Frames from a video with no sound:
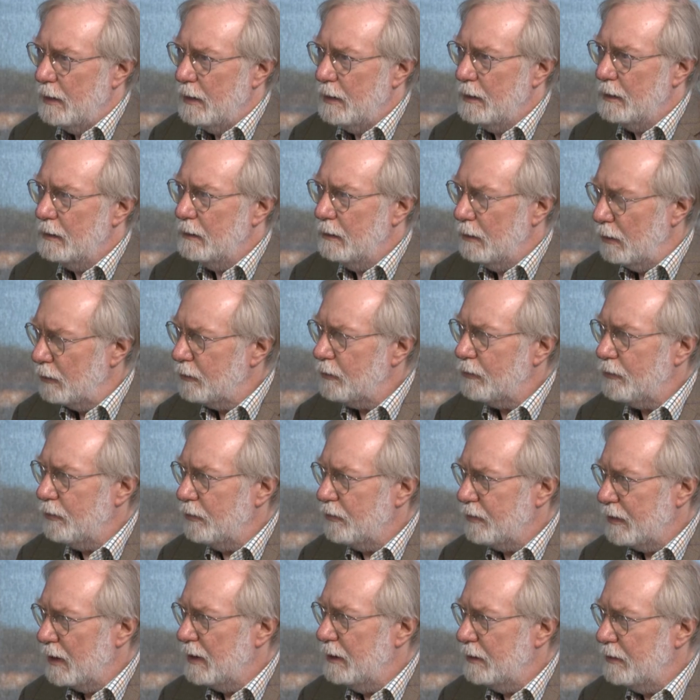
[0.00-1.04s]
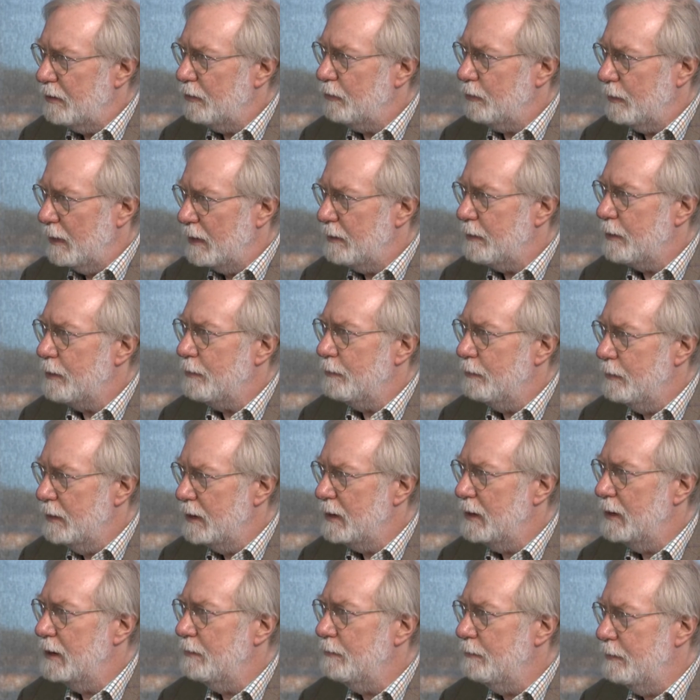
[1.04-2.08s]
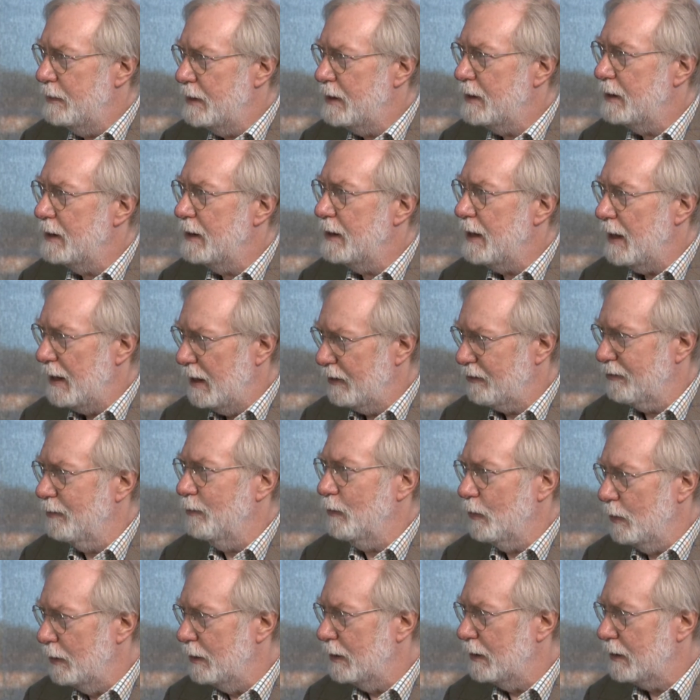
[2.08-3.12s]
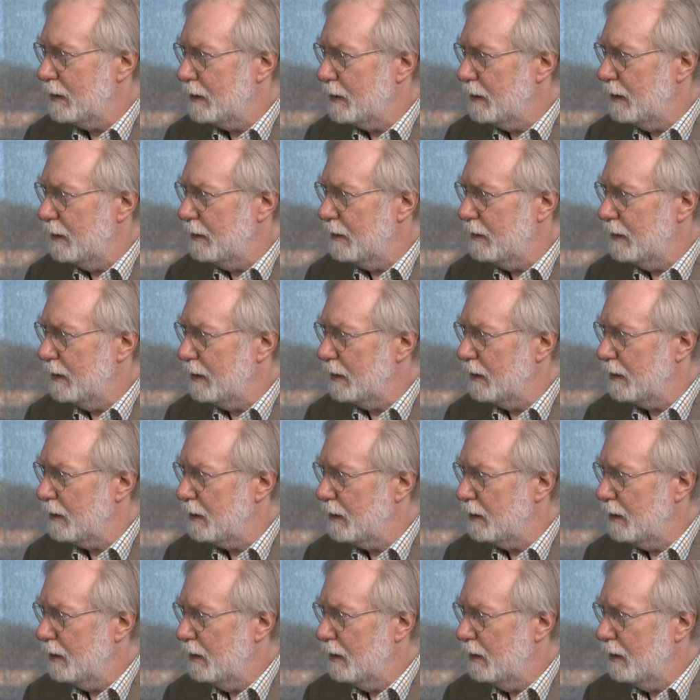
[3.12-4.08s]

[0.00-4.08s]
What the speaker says: in a lot of societies where it really, really hasn't worked, I think,